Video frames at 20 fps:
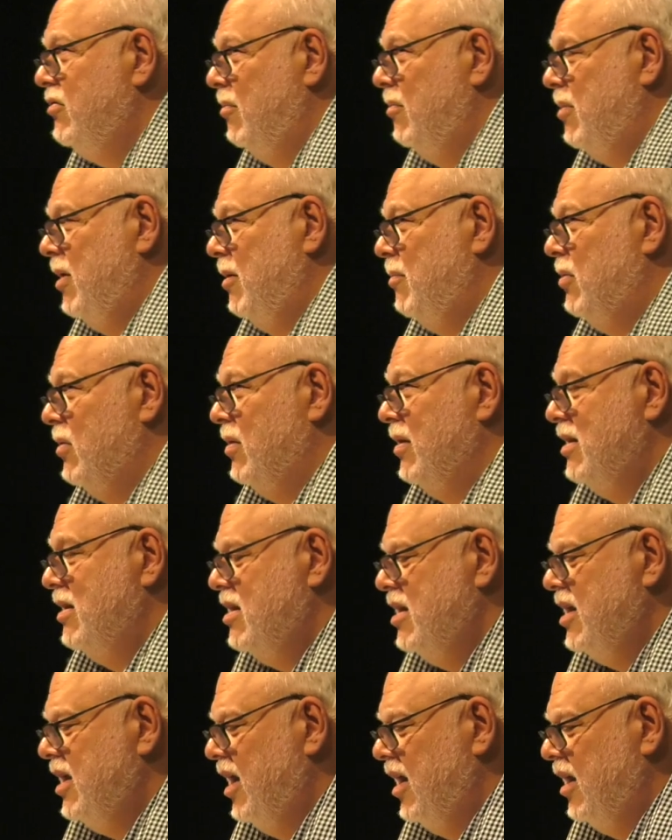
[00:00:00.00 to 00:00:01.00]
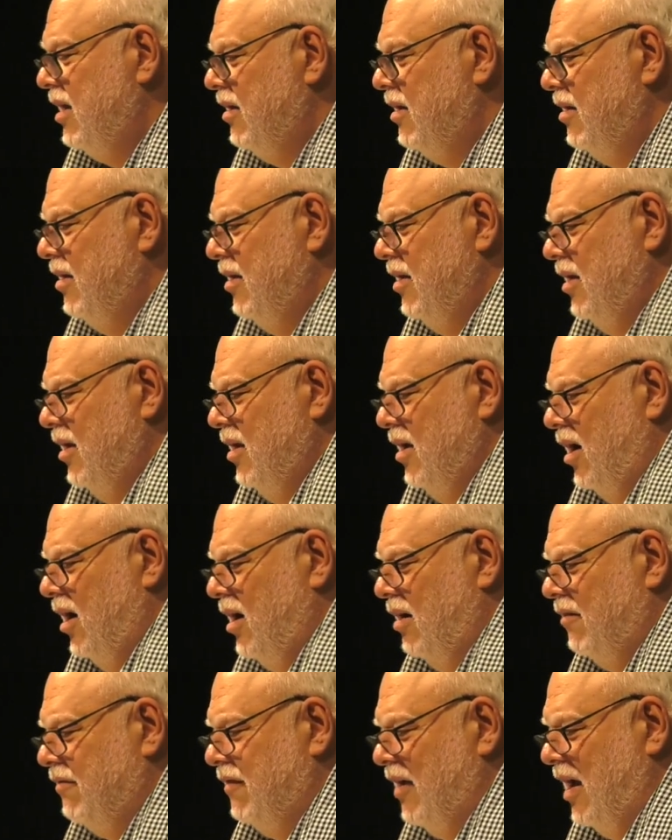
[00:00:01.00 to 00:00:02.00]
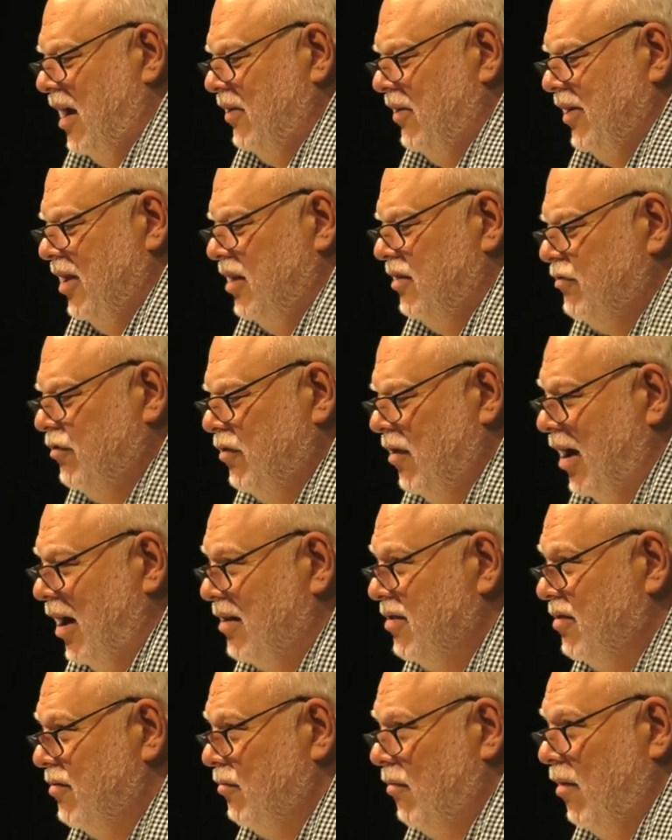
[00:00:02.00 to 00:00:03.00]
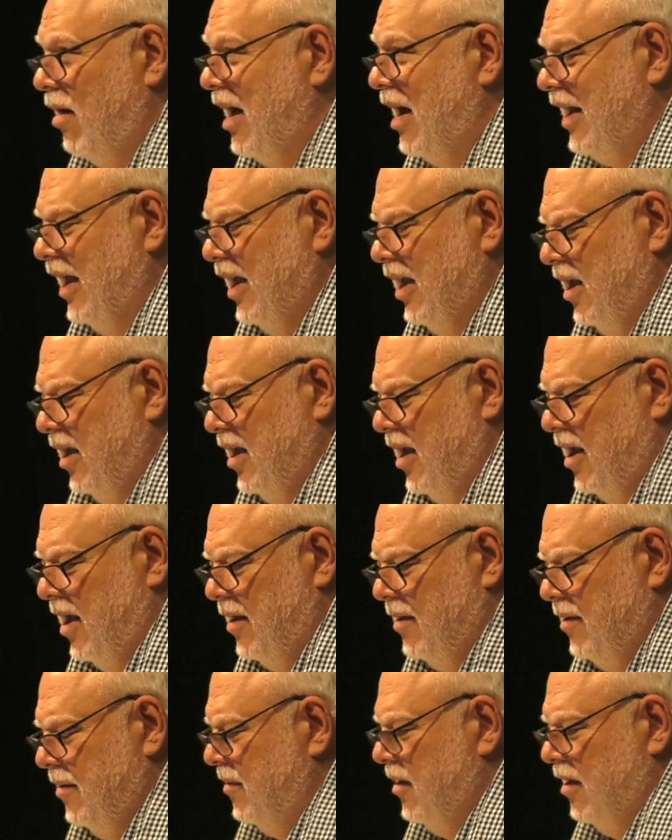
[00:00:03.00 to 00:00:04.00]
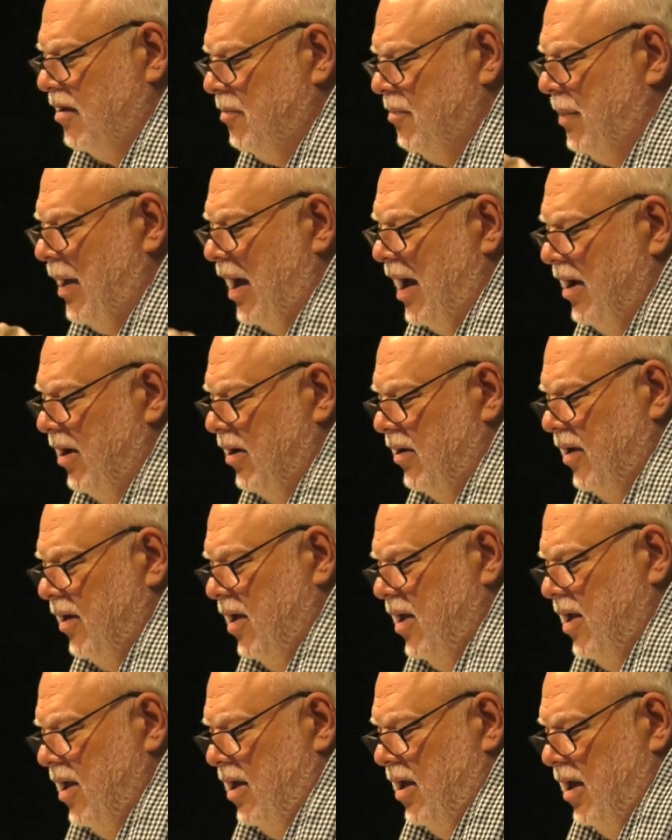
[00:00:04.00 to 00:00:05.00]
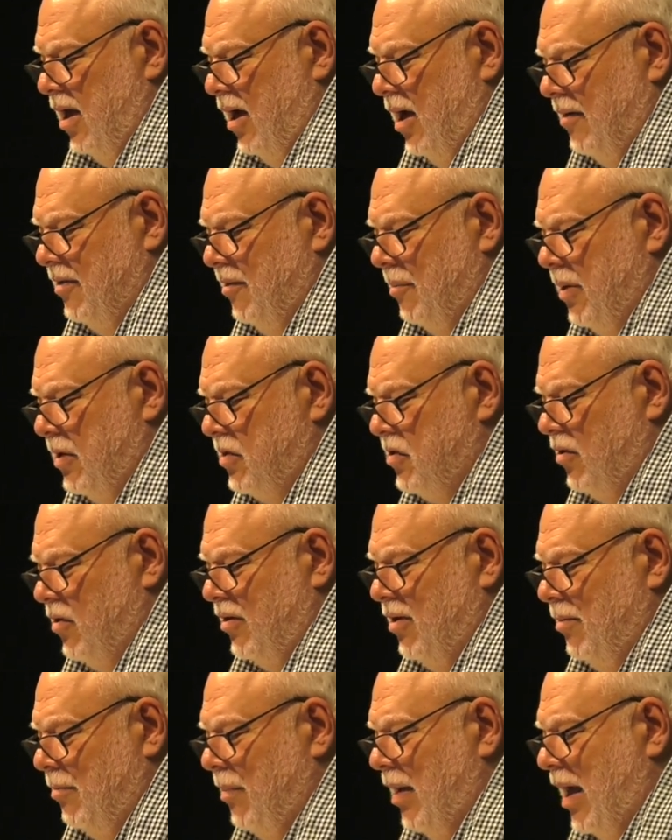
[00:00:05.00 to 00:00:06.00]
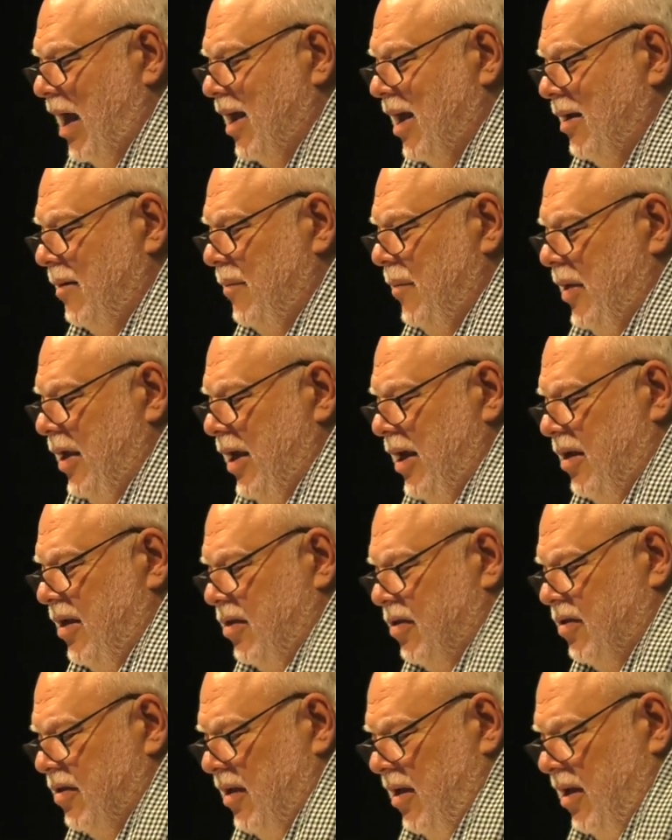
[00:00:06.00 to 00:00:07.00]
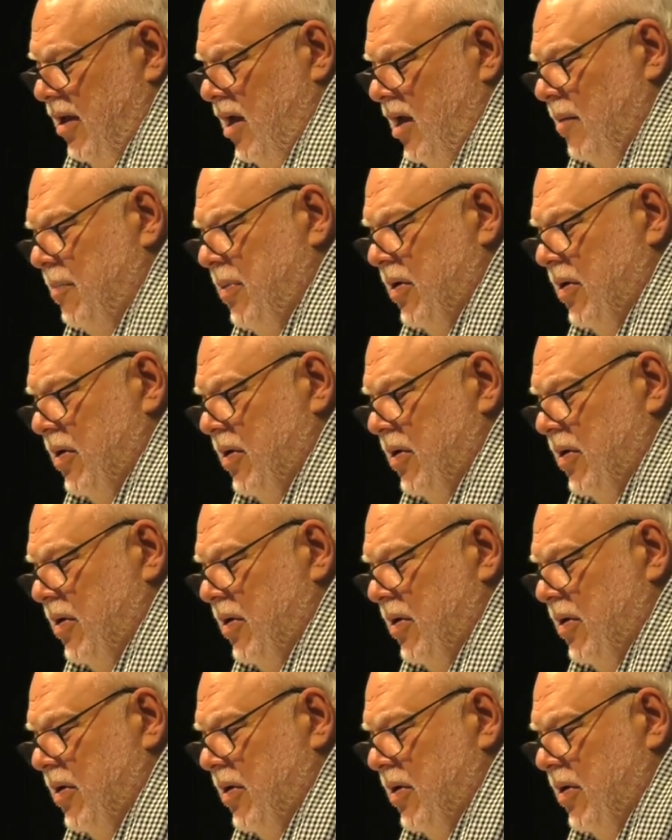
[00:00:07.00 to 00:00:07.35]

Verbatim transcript: to people in need are found in trucks, rotting, uh, expired. Uh, the picture on the bottom is a